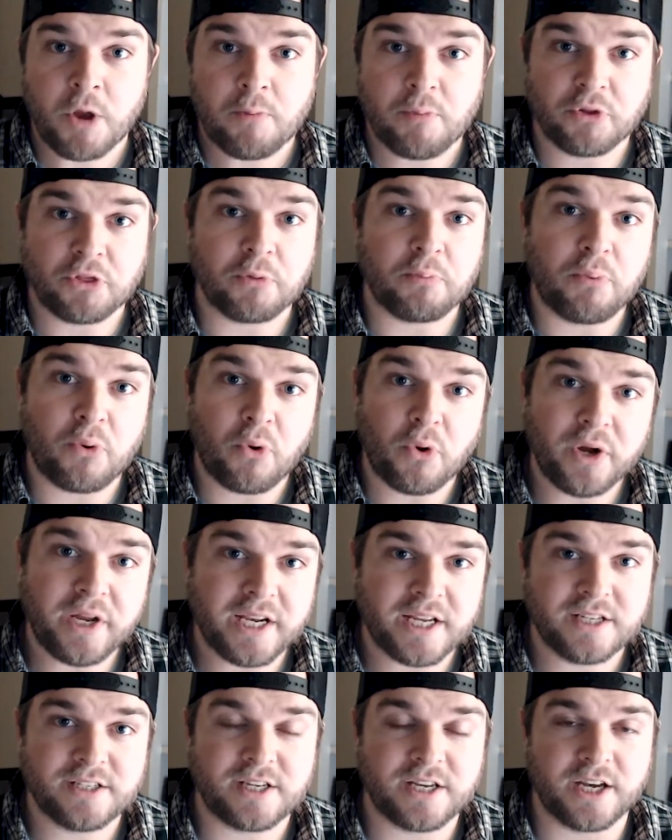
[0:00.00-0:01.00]
But the point
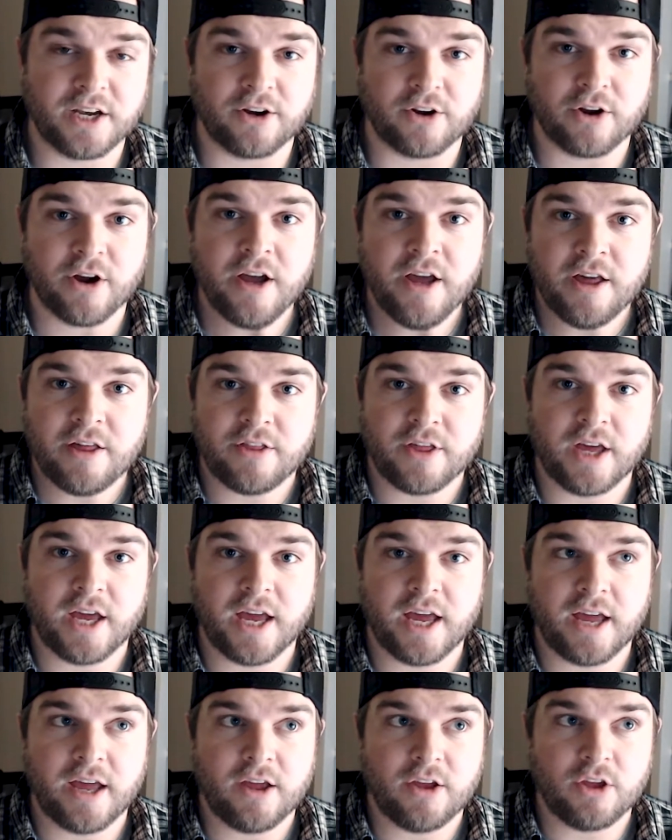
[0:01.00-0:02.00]
is here
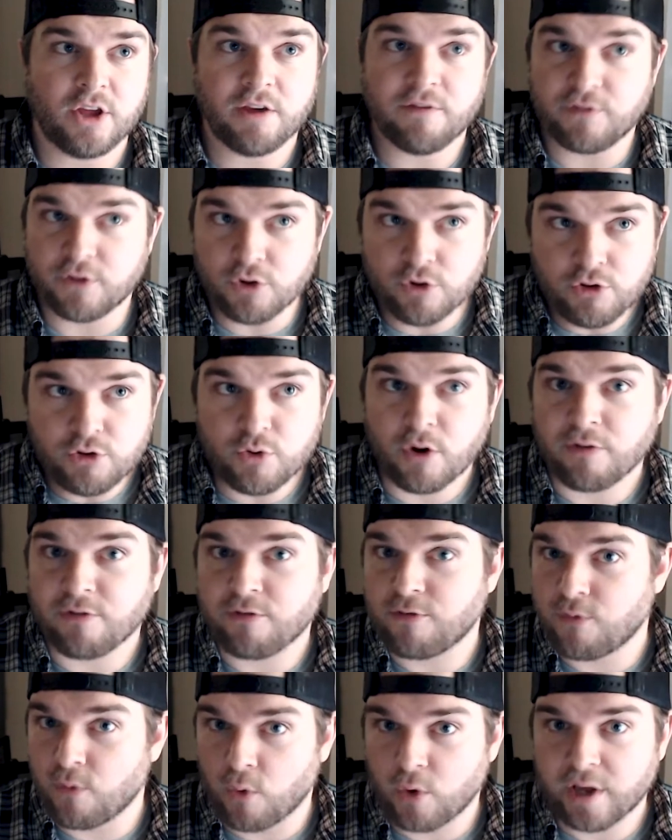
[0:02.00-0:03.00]
that if you do a
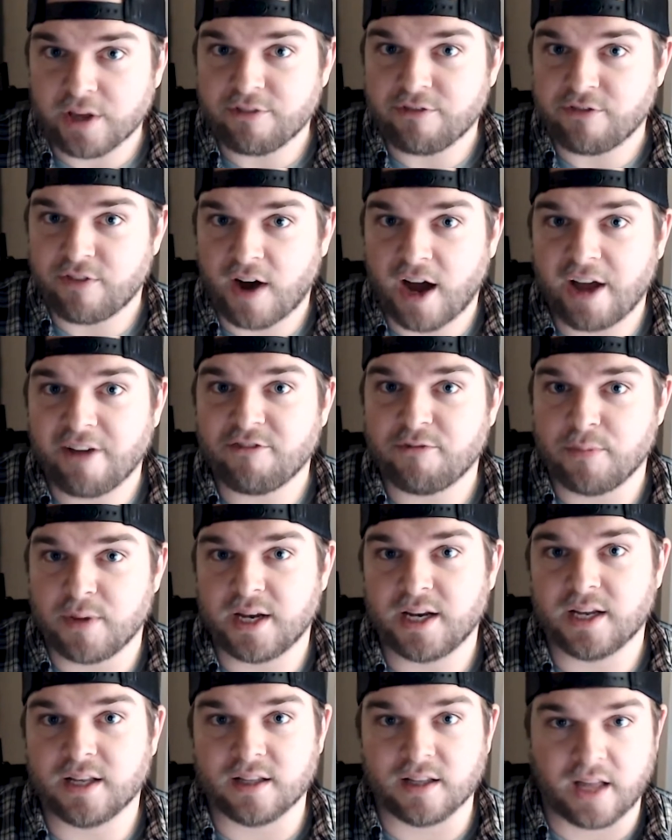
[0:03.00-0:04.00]

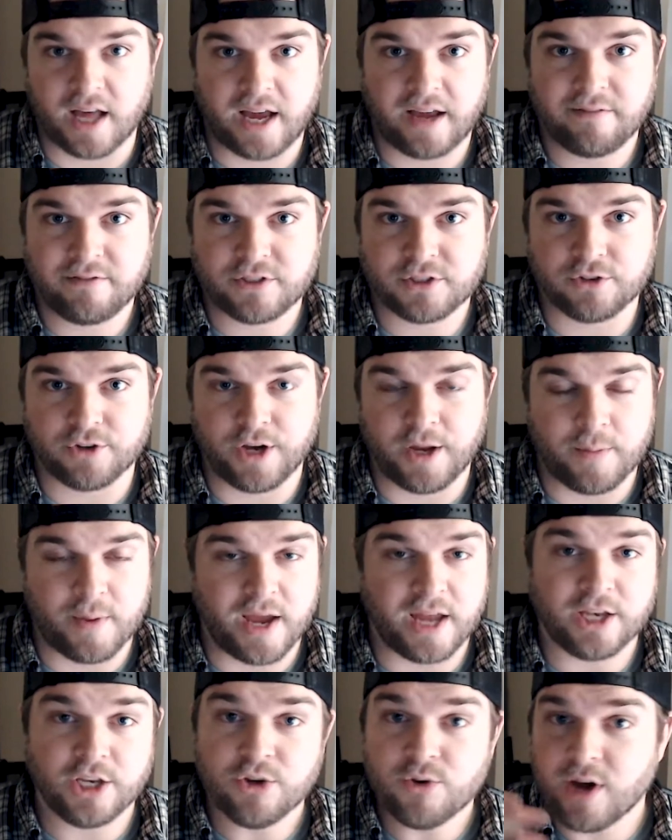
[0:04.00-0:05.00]
45-minute live stream
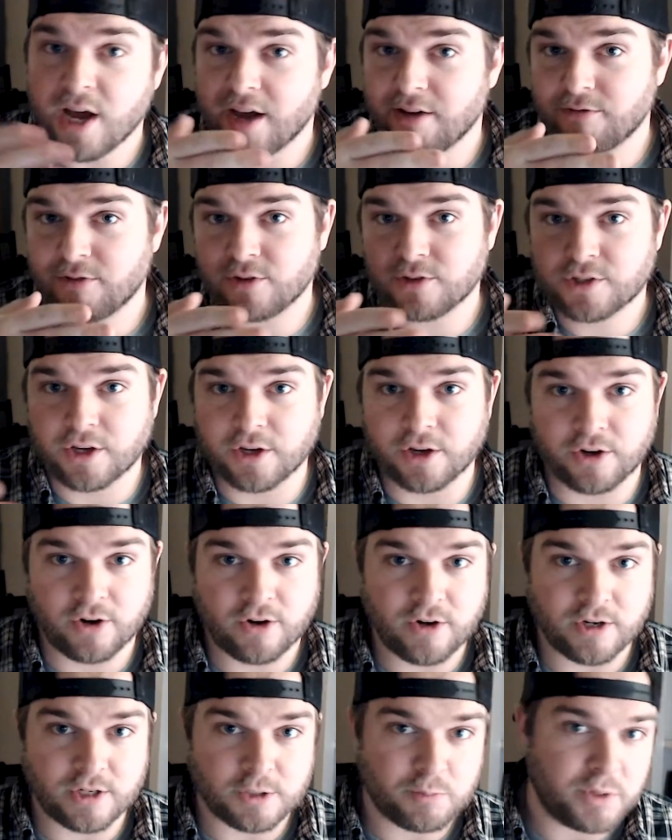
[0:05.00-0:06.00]
and you have those
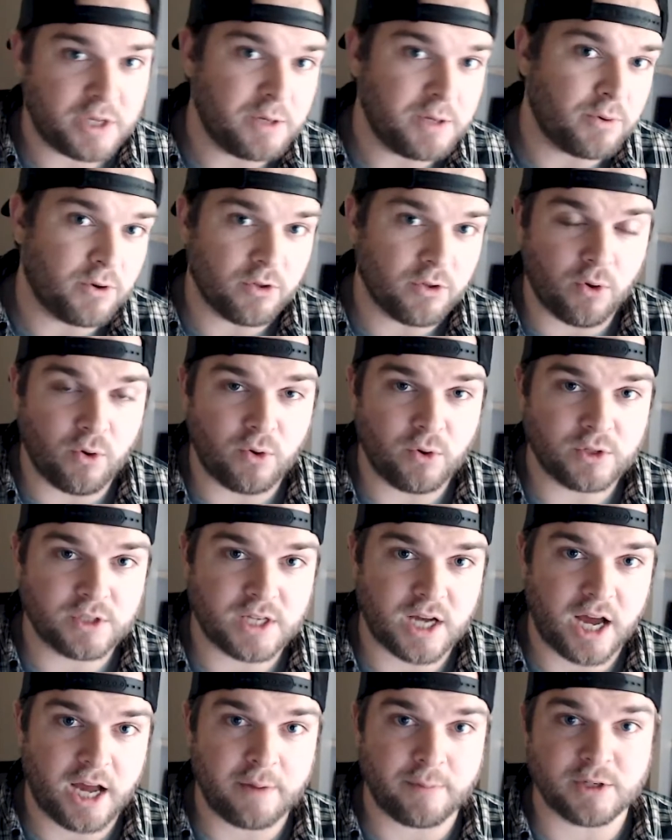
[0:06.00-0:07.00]
concurrents, people the whole
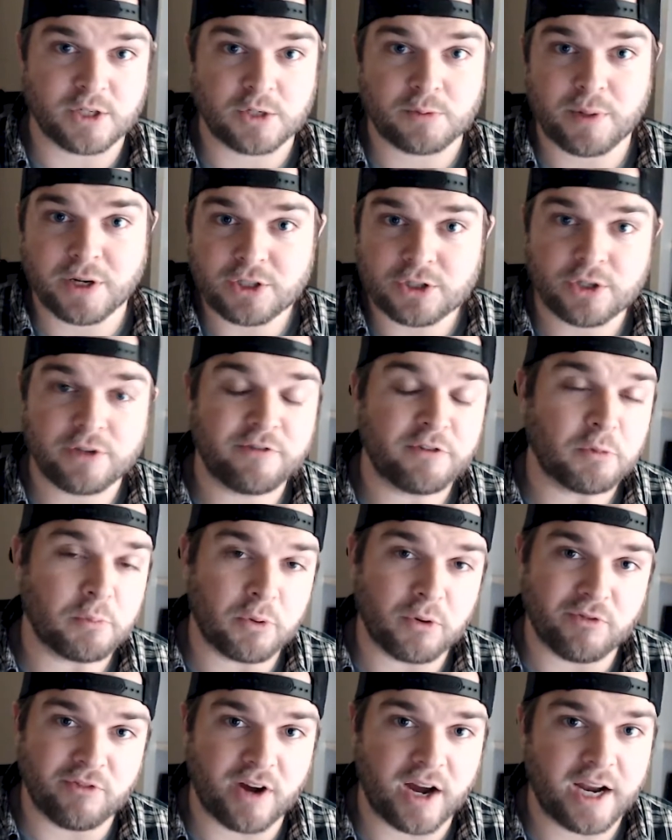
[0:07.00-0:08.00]
time, especially if you're
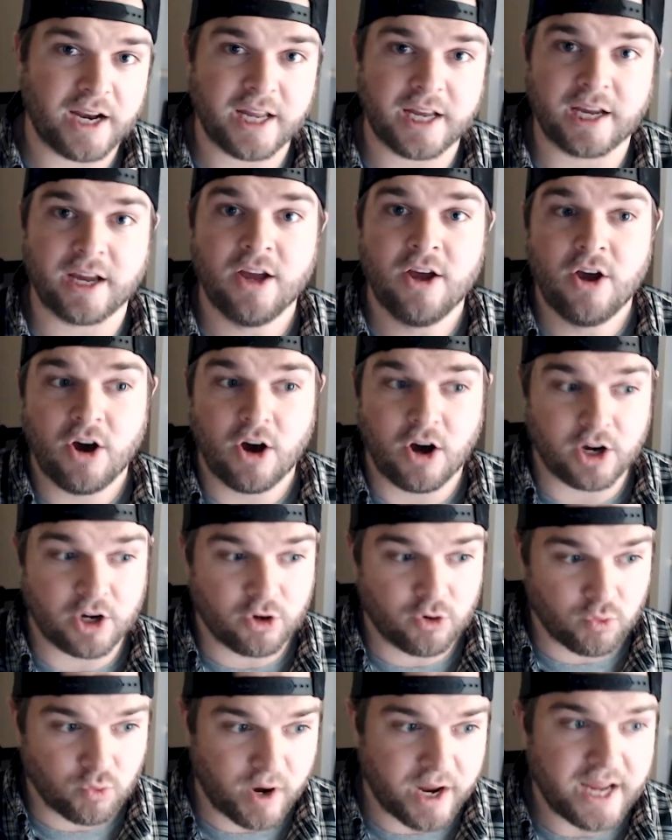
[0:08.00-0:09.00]
providing a
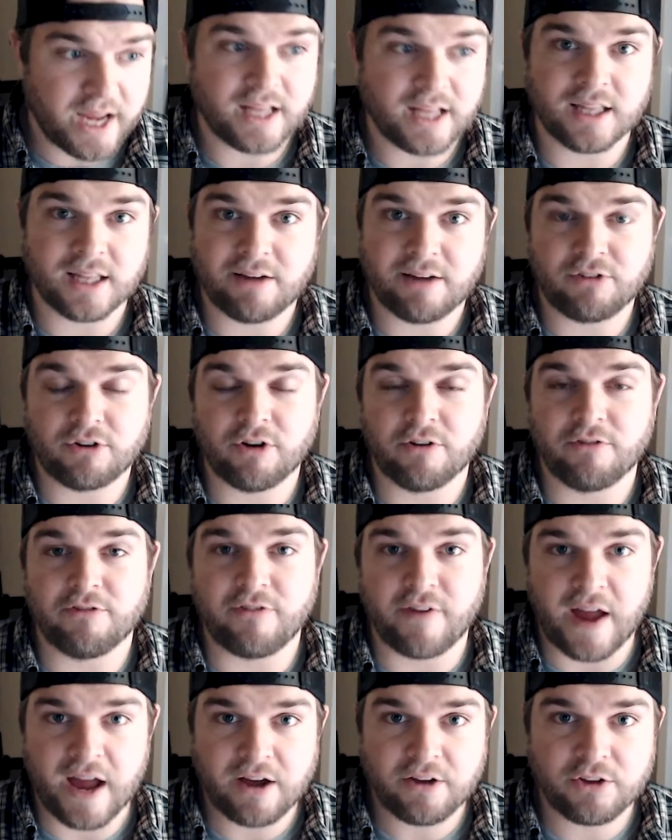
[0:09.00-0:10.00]
great level of
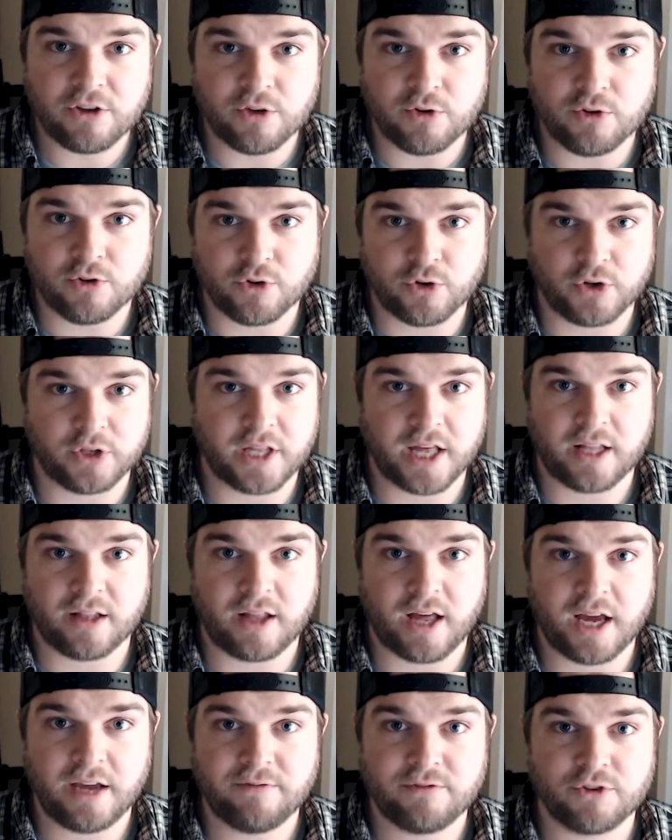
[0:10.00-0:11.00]
value during that
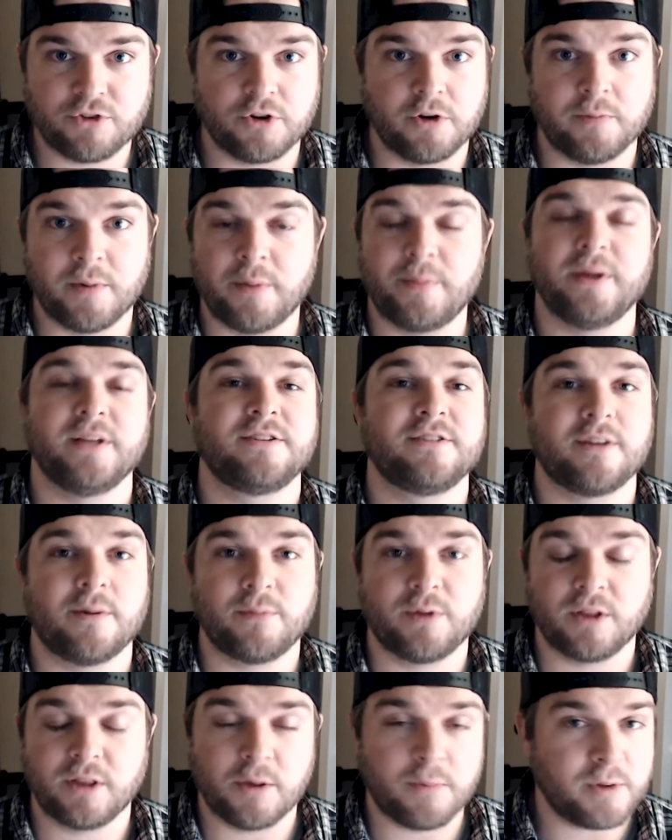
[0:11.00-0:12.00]
live stream, maybe it's
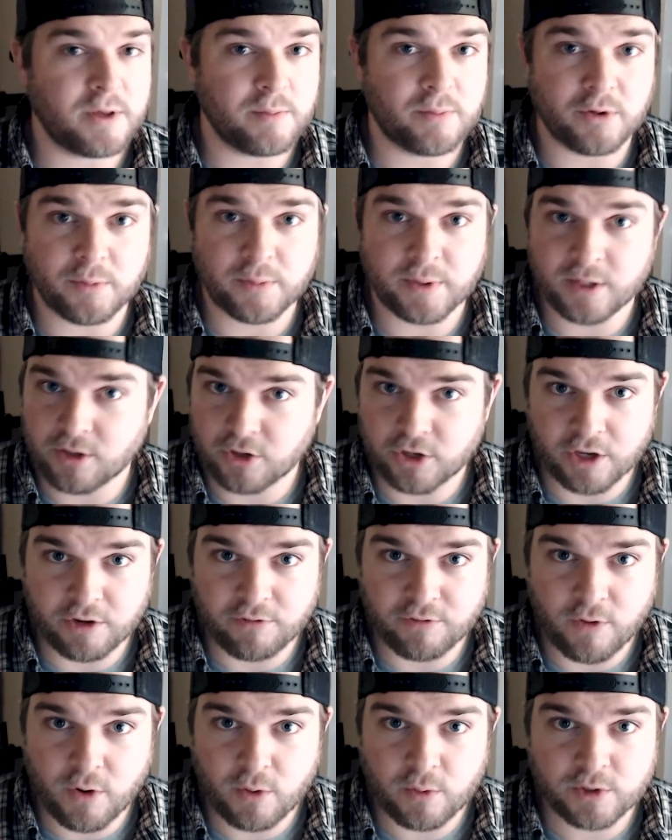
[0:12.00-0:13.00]
something that people have been looking
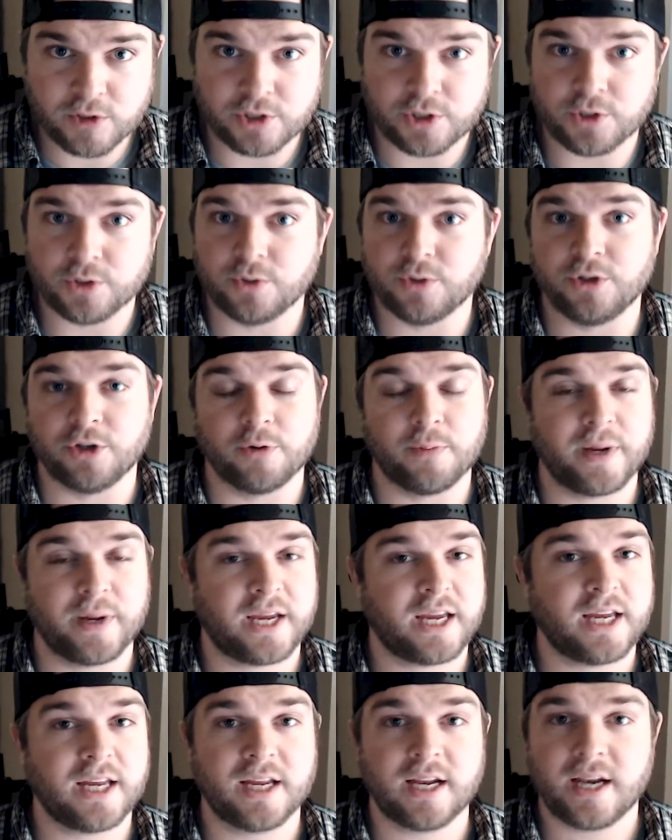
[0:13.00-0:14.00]
forward to and you're
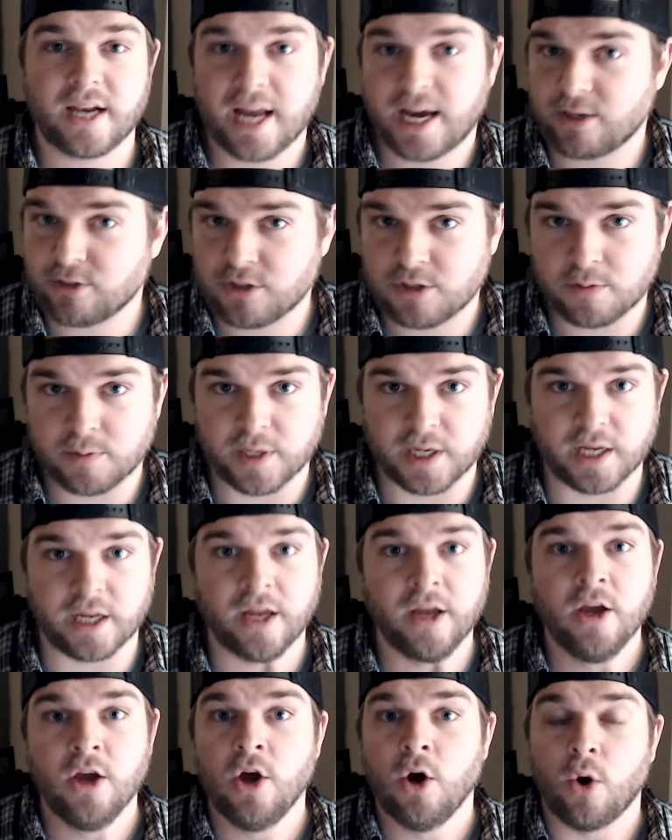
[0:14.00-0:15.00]
making an announcement,
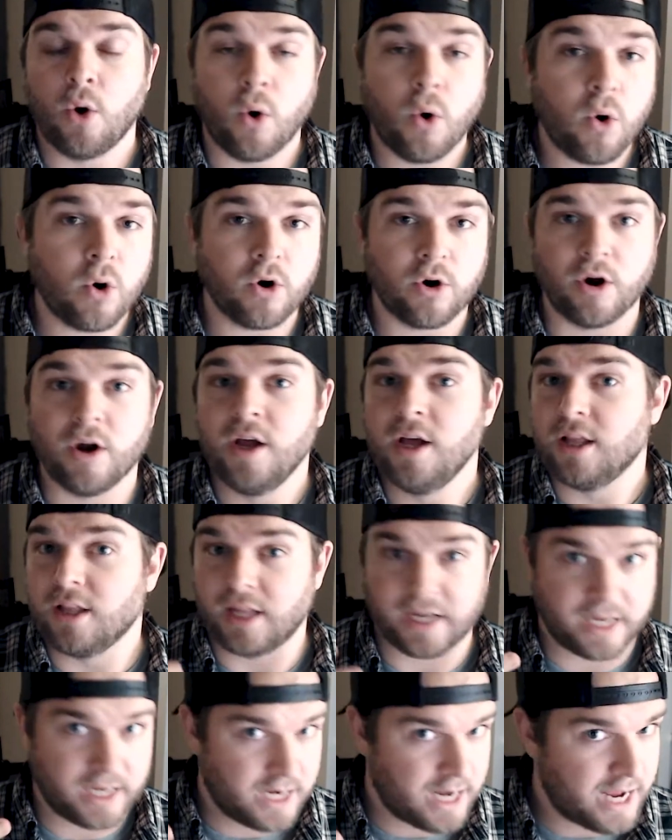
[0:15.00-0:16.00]
or
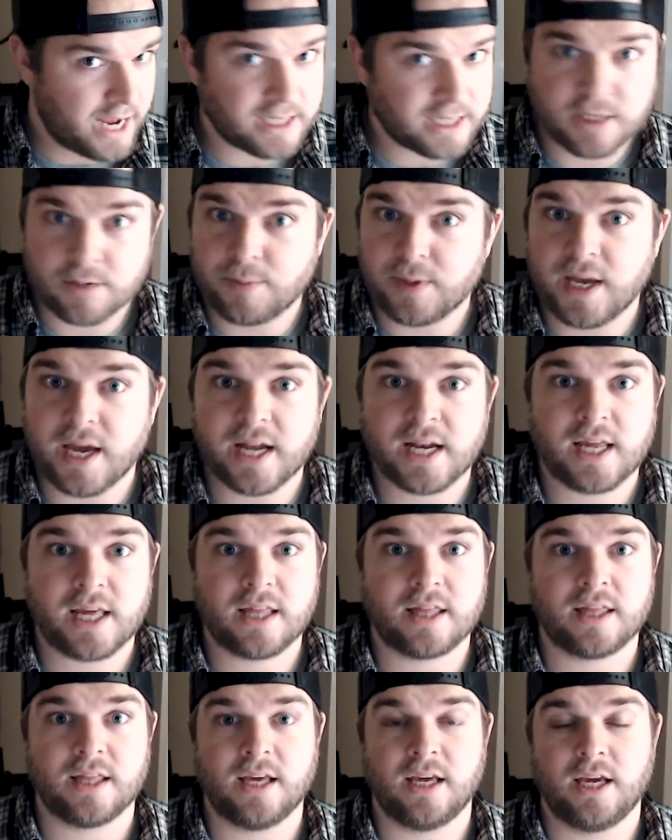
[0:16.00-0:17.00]
like an Ask Me
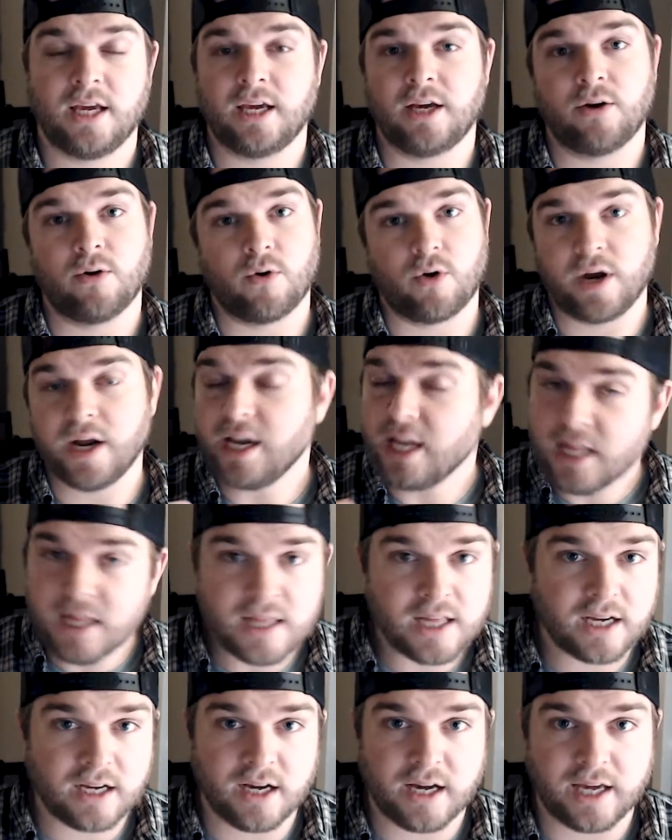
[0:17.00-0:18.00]
Anything or
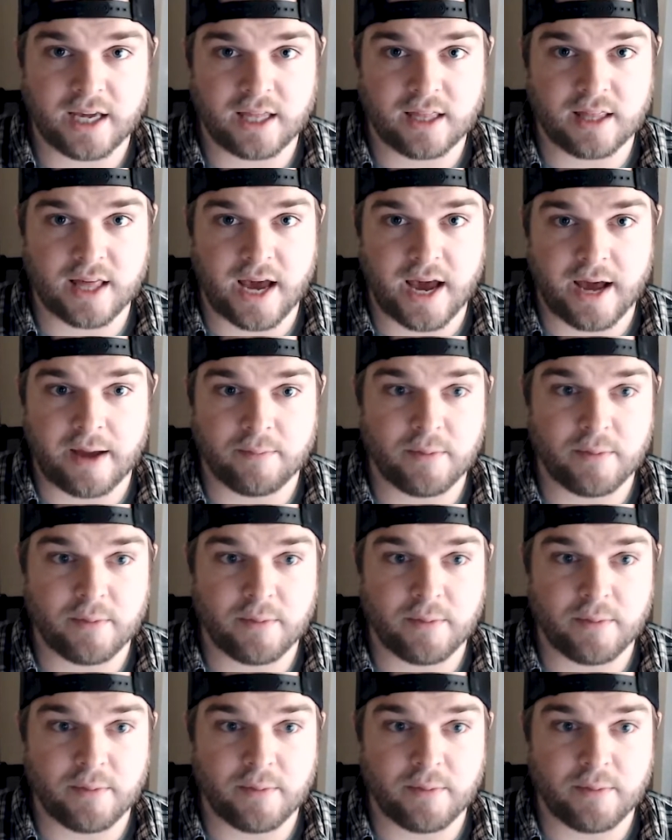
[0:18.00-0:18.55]
anything like that.